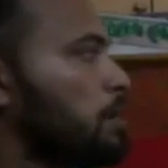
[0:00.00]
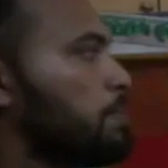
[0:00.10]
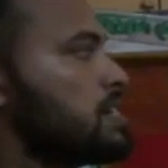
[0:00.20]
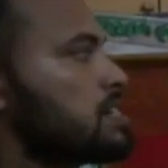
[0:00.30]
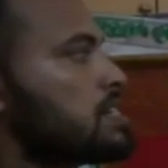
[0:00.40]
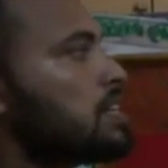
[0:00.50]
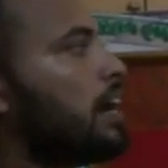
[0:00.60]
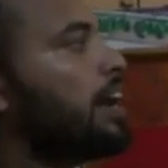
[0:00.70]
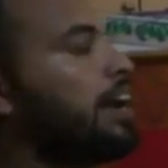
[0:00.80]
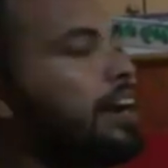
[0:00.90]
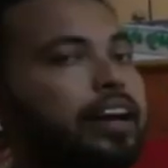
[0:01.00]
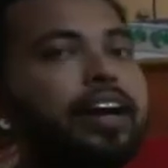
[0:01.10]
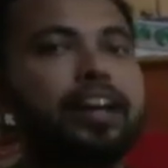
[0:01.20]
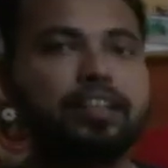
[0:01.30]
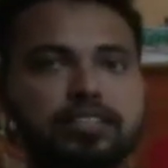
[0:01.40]
like pesticide,
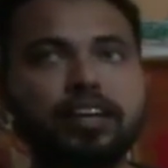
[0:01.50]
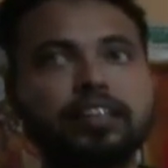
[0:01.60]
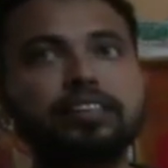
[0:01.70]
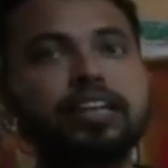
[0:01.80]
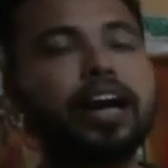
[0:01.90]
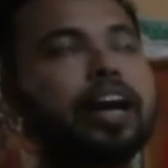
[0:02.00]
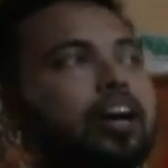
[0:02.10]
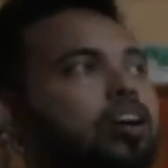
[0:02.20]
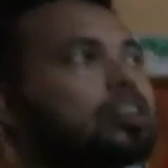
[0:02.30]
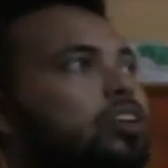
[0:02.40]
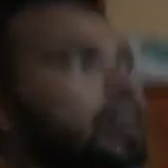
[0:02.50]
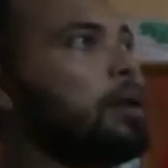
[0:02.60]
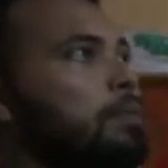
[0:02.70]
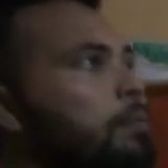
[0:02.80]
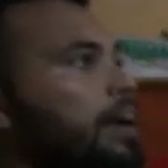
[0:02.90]
insecticide, or the
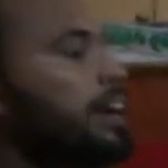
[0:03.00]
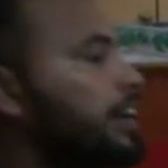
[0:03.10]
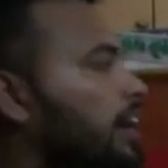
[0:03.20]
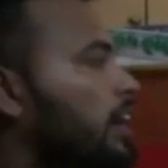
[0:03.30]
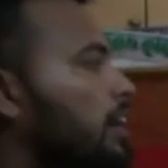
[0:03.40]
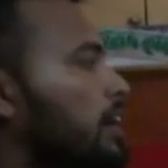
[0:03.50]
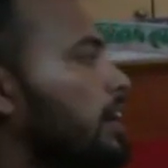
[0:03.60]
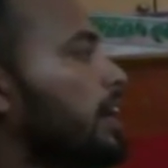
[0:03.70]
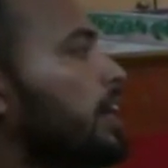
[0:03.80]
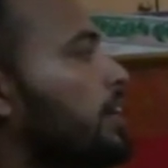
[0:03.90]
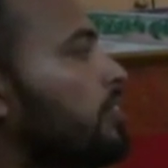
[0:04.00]
heavy metal, in